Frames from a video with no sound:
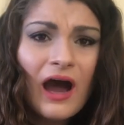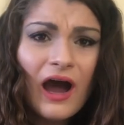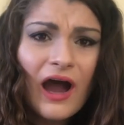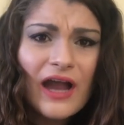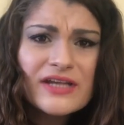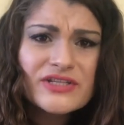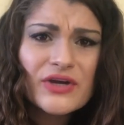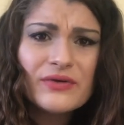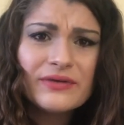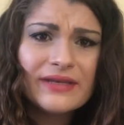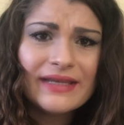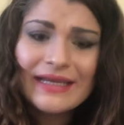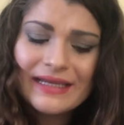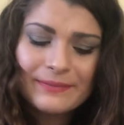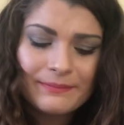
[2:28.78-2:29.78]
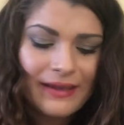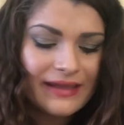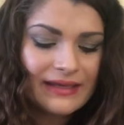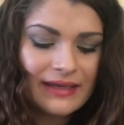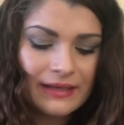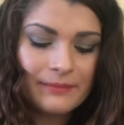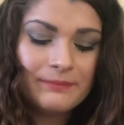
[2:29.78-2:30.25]
"I don't need
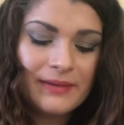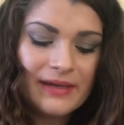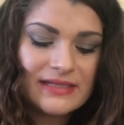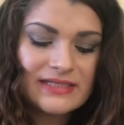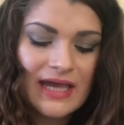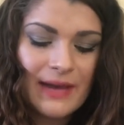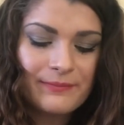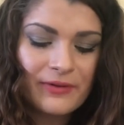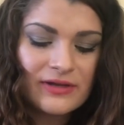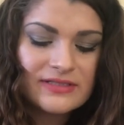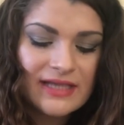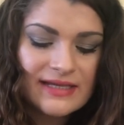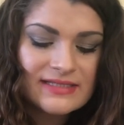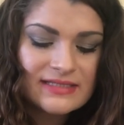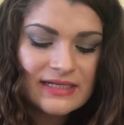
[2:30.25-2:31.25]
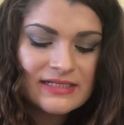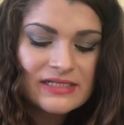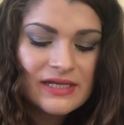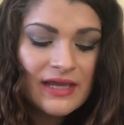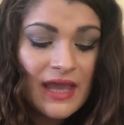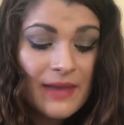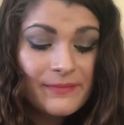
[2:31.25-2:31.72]
making," Peter had protested,
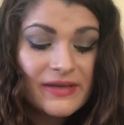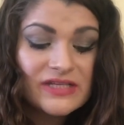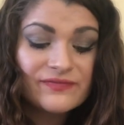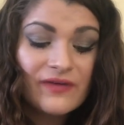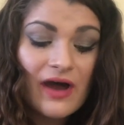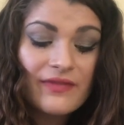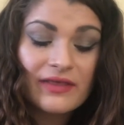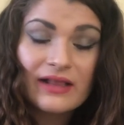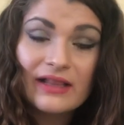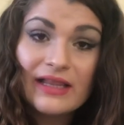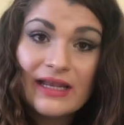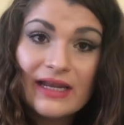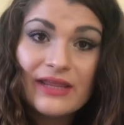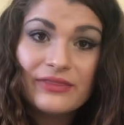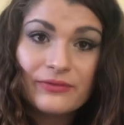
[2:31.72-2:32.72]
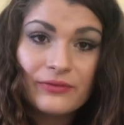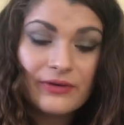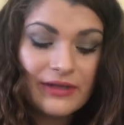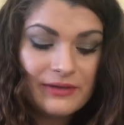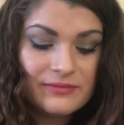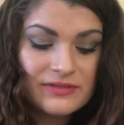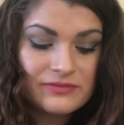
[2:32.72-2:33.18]
but his father clearly thought
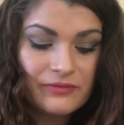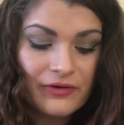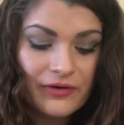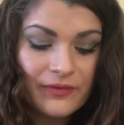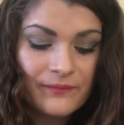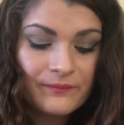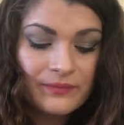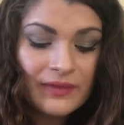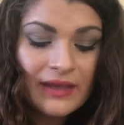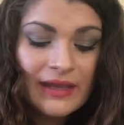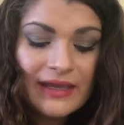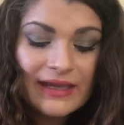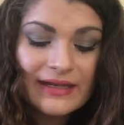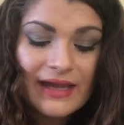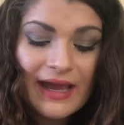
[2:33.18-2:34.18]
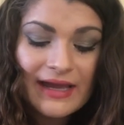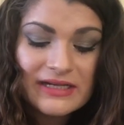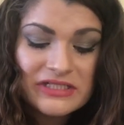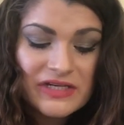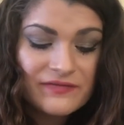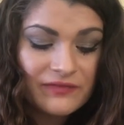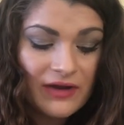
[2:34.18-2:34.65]
he was wrong. He had
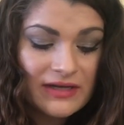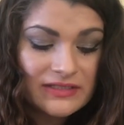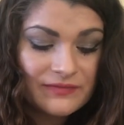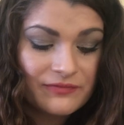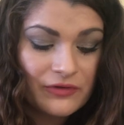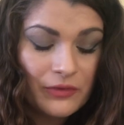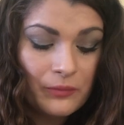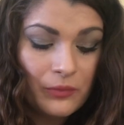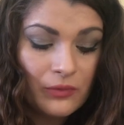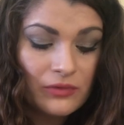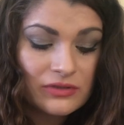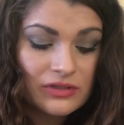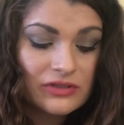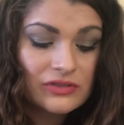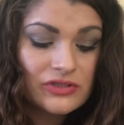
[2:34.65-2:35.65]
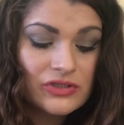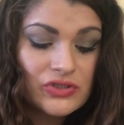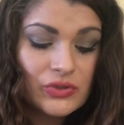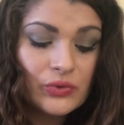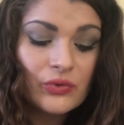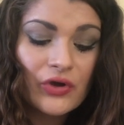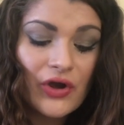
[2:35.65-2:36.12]
actually invited him for a walk to
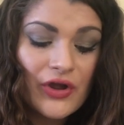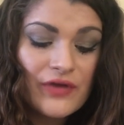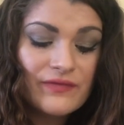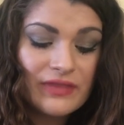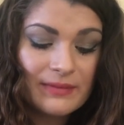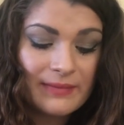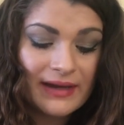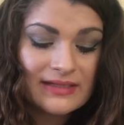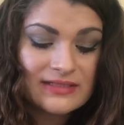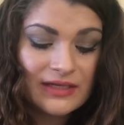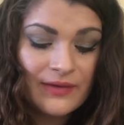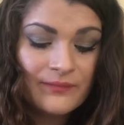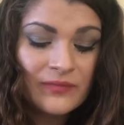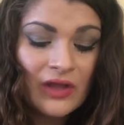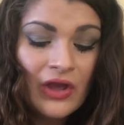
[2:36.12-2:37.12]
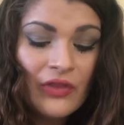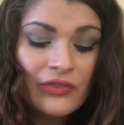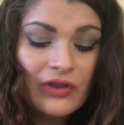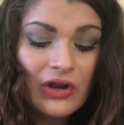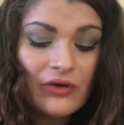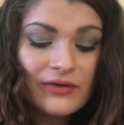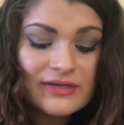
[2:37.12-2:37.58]
talk over the matter,
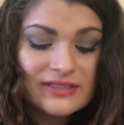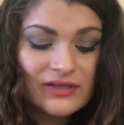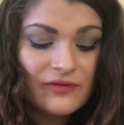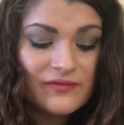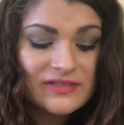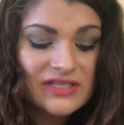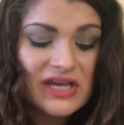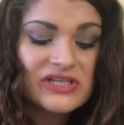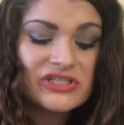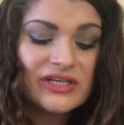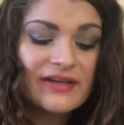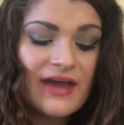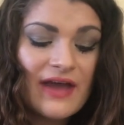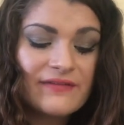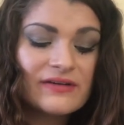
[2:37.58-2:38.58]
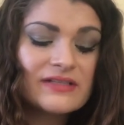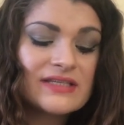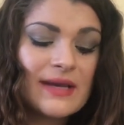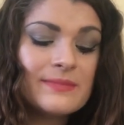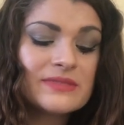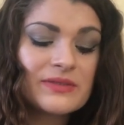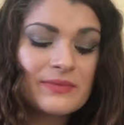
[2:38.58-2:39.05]
the longest conversation he had ever
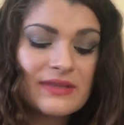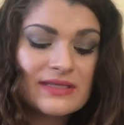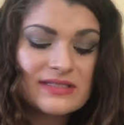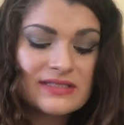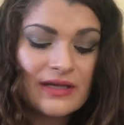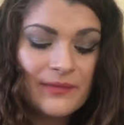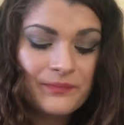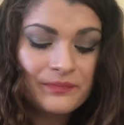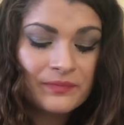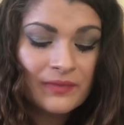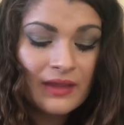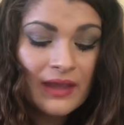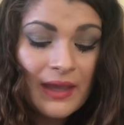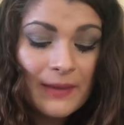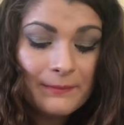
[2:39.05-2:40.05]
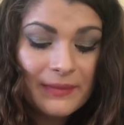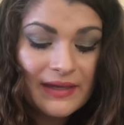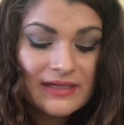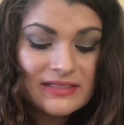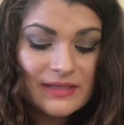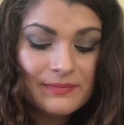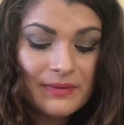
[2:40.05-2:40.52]
attempted with his son.
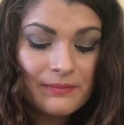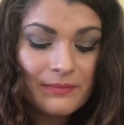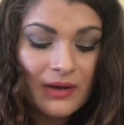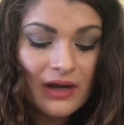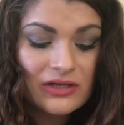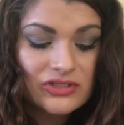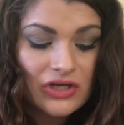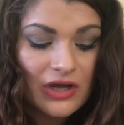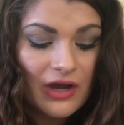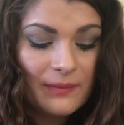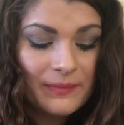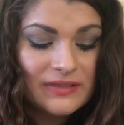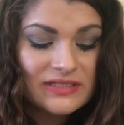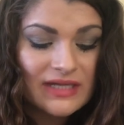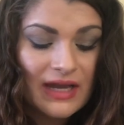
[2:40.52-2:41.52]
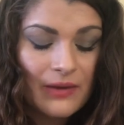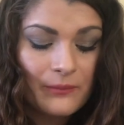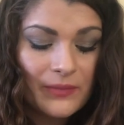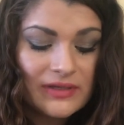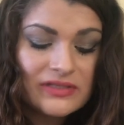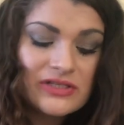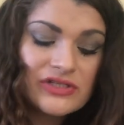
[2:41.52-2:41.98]
Peter had been marched up and down
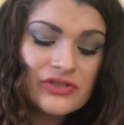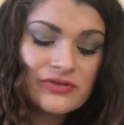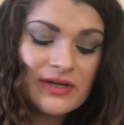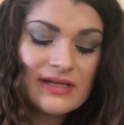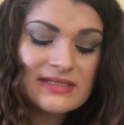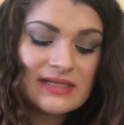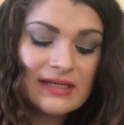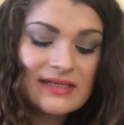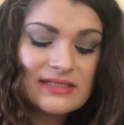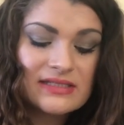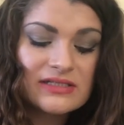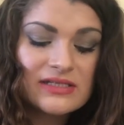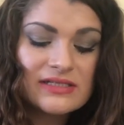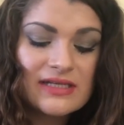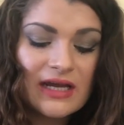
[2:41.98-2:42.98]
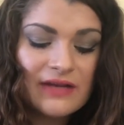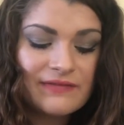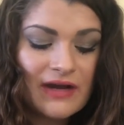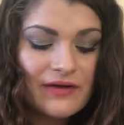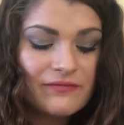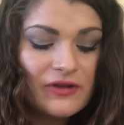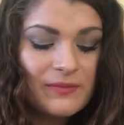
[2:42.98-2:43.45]
windy streets listening to the tale of
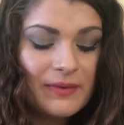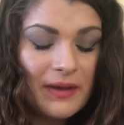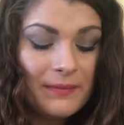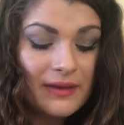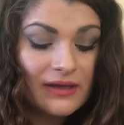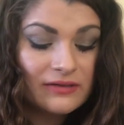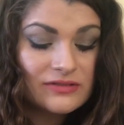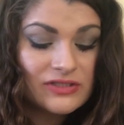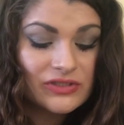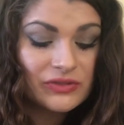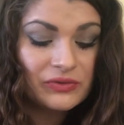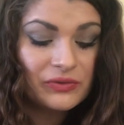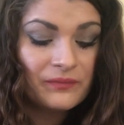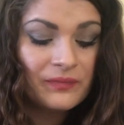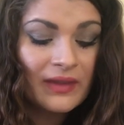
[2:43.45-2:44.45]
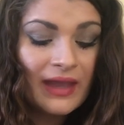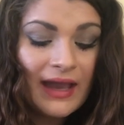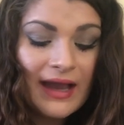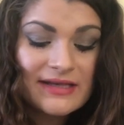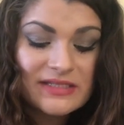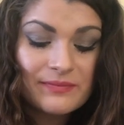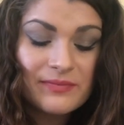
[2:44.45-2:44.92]
how Rupert had begun school
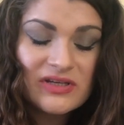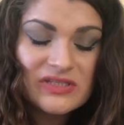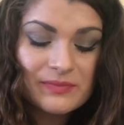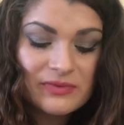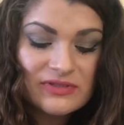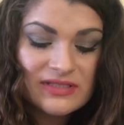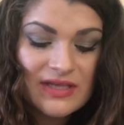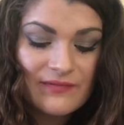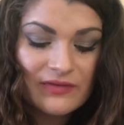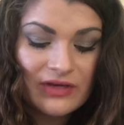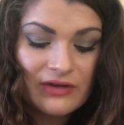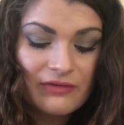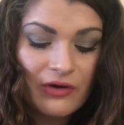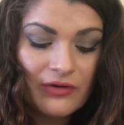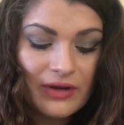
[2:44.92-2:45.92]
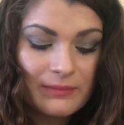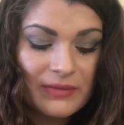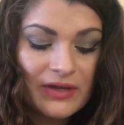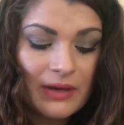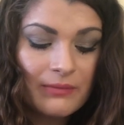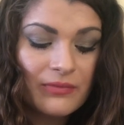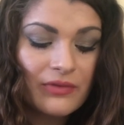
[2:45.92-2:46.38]
as a miserable 7-year-old and
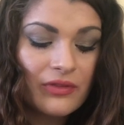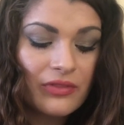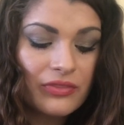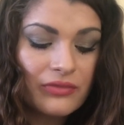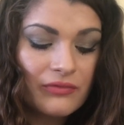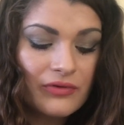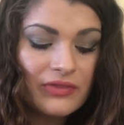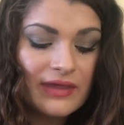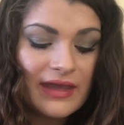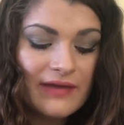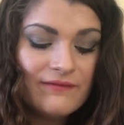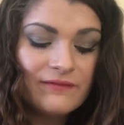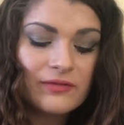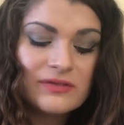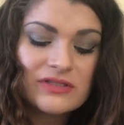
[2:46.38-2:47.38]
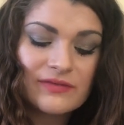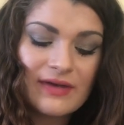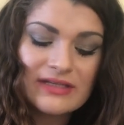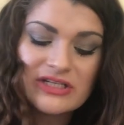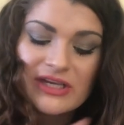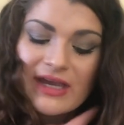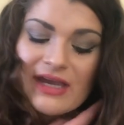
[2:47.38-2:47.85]
become, through the influence of
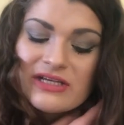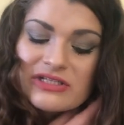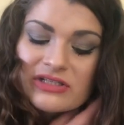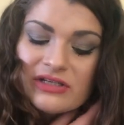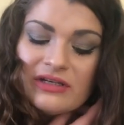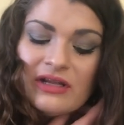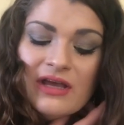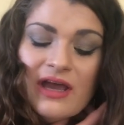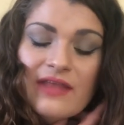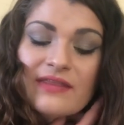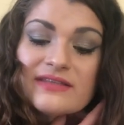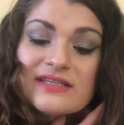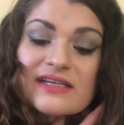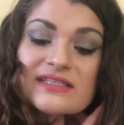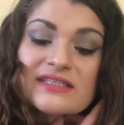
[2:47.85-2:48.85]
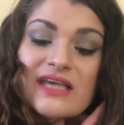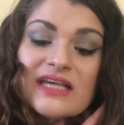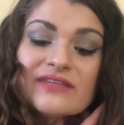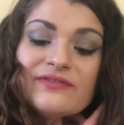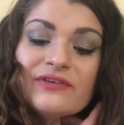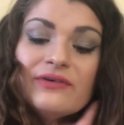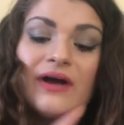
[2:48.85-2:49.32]
education, the
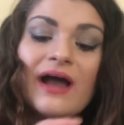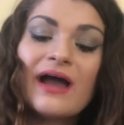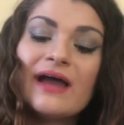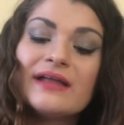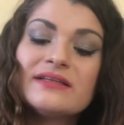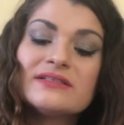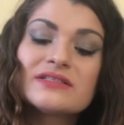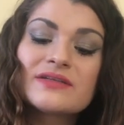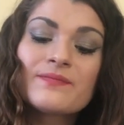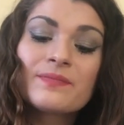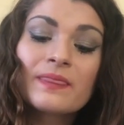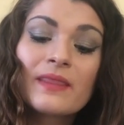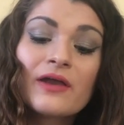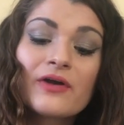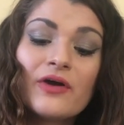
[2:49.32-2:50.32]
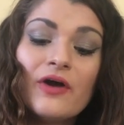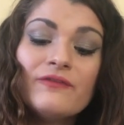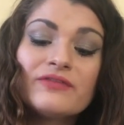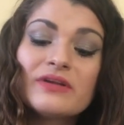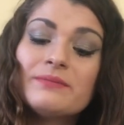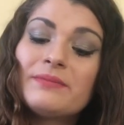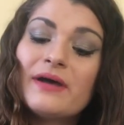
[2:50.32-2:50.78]
successful and
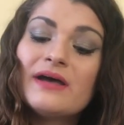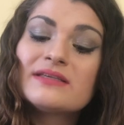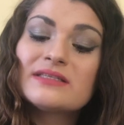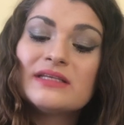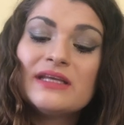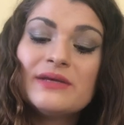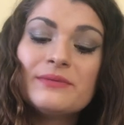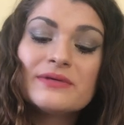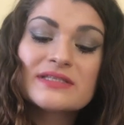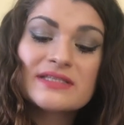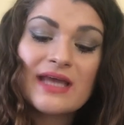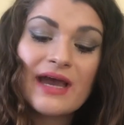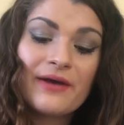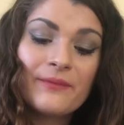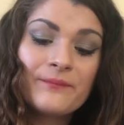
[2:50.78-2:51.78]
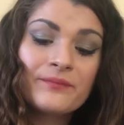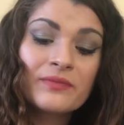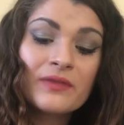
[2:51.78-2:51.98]
confident person he was now.